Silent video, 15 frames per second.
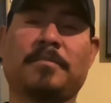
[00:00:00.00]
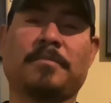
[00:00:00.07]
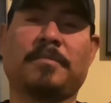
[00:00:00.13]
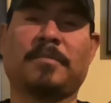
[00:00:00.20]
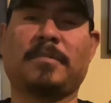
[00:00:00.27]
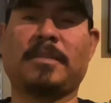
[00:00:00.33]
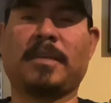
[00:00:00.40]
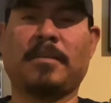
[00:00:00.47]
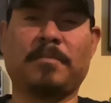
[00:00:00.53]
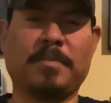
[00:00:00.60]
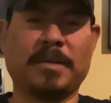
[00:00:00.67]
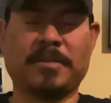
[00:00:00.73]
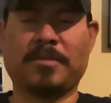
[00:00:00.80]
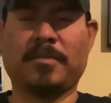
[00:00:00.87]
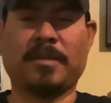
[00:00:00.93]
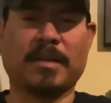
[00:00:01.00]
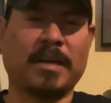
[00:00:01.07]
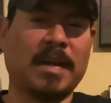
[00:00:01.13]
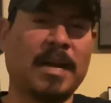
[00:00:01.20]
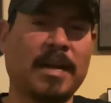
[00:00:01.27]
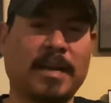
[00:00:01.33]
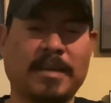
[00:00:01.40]
take a picture with the
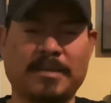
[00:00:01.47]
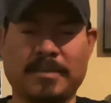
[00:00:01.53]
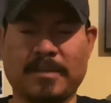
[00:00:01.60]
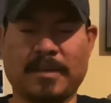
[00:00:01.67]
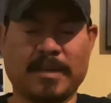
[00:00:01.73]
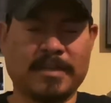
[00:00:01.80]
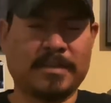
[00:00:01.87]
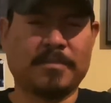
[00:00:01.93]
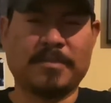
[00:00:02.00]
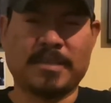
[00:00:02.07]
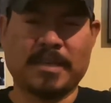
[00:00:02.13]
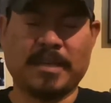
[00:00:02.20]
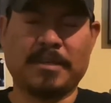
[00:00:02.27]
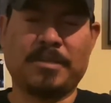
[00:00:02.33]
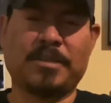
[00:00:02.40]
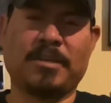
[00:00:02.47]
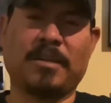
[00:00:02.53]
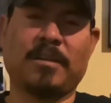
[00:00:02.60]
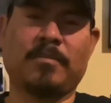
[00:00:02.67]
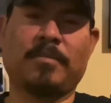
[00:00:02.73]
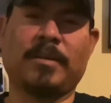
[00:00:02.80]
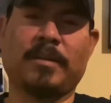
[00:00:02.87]
guys or get some signed shit.
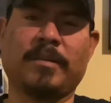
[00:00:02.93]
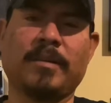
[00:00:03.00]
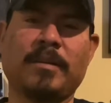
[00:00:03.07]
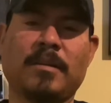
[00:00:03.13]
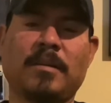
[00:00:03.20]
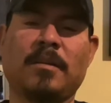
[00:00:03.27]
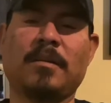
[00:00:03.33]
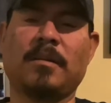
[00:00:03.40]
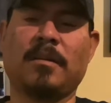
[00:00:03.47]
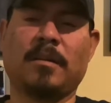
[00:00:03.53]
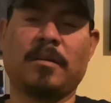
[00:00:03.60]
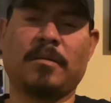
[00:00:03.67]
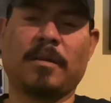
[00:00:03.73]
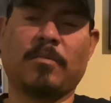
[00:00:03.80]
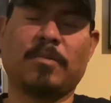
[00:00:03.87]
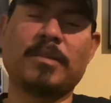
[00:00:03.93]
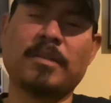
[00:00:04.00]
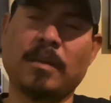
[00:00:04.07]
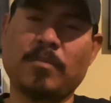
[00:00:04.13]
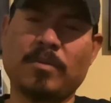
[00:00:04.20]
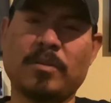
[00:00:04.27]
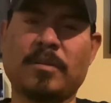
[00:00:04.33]
But I was
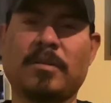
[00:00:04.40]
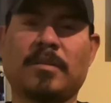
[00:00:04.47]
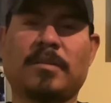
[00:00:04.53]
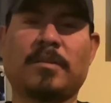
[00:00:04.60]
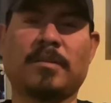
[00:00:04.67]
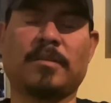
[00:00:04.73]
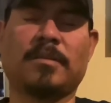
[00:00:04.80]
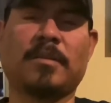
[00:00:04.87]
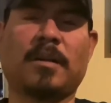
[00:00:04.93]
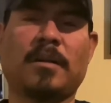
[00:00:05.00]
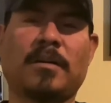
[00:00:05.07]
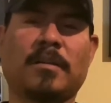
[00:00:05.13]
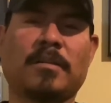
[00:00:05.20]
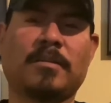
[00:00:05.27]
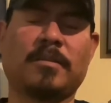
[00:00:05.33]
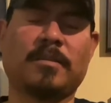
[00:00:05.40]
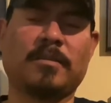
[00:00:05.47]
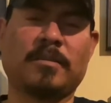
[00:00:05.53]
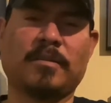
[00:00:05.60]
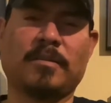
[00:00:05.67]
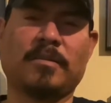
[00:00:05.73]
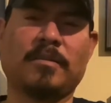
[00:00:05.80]
able to talk
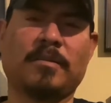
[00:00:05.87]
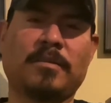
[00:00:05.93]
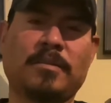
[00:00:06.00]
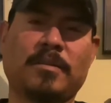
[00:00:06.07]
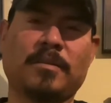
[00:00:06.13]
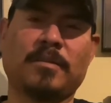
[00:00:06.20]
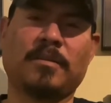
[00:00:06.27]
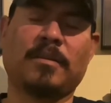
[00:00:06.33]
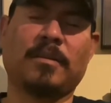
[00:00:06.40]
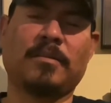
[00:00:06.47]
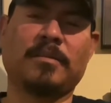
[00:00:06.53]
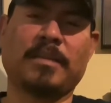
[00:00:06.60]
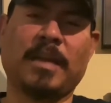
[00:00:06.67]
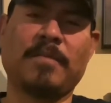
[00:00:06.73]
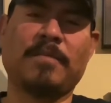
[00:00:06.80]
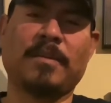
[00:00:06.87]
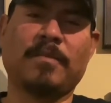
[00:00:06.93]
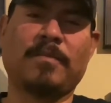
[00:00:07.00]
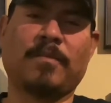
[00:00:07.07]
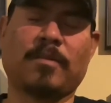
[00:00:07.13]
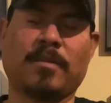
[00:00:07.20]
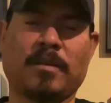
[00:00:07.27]
to David
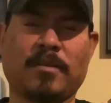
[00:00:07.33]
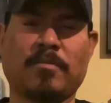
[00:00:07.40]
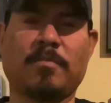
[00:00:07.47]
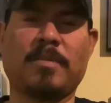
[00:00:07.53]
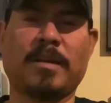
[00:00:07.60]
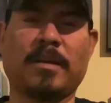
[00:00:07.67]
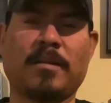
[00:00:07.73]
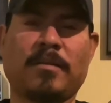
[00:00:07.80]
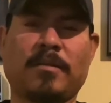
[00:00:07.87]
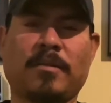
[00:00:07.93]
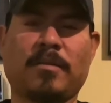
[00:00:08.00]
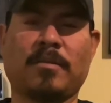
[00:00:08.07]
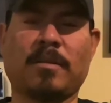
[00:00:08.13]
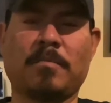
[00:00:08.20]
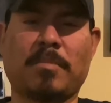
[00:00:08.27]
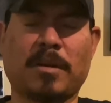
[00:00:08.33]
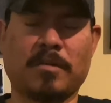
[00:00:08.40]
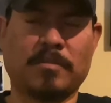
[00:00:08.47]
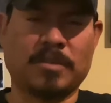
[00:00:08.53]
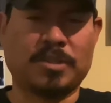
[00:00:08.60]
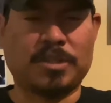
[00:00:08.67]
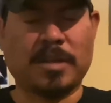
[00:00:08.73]
for a little bit. I bought him
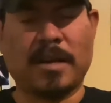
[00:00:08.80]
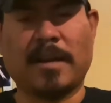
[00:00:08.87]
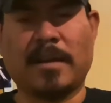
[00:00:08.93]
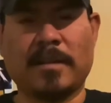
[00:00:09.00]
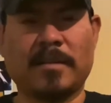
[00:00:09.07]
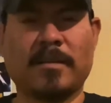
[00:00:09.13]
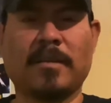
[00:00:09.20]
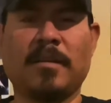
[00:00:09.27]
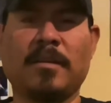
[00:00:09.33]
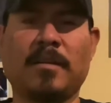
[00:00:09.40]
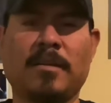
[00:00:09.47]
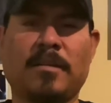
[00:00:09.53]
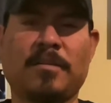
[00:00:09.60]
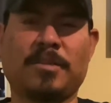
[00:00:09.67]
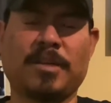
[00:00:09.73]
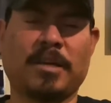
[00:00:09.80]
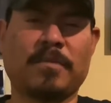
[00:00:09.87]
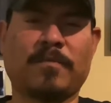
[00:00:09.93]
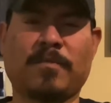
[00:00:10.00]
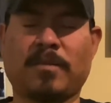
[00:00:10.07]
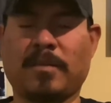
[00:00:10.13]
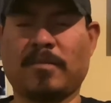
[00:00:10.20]
a shot, chatted
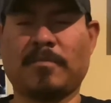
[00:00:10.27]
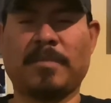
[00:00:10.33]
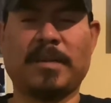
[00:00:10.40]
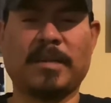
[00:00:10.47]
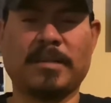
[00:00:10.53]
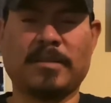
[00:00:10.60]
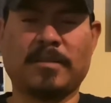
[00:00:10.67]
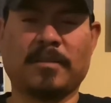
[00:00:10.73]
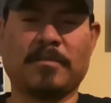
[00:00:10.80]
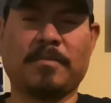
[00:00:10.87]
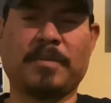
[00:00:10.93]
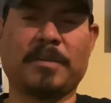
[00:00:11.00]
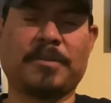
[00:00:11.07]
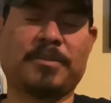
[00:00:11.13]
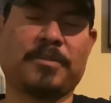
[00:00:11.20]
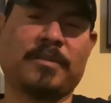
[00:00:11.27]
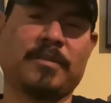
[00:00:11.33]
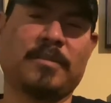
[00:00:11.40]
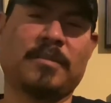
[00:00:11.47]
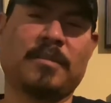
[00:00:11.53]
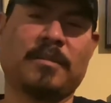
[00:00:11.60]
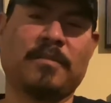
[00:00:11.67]
for a little bit, took a picture and
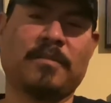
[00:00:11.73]
stuff.